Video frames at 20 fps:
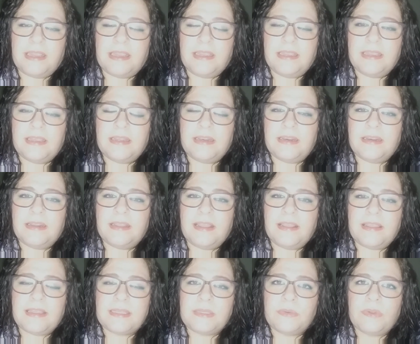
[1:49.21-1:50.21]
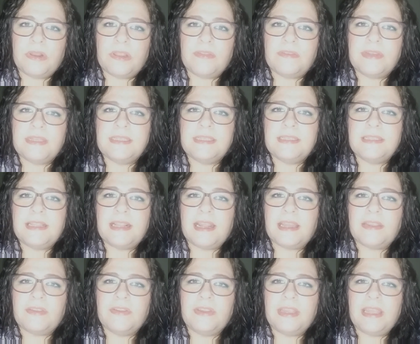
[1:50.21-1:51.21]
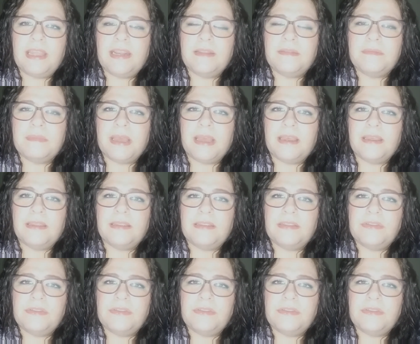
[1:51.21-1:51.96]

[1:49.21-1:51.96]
And that's one of the reasons that I created my